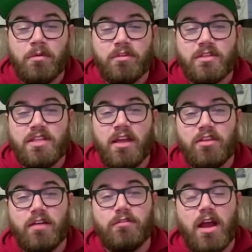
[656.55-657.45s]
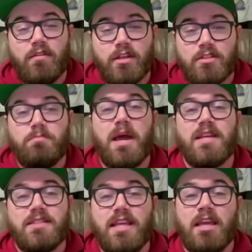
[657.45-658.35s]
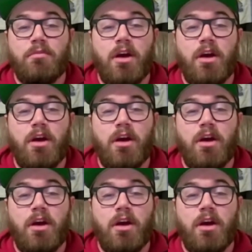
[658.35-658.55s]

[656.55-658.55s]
of the 10th after having his best game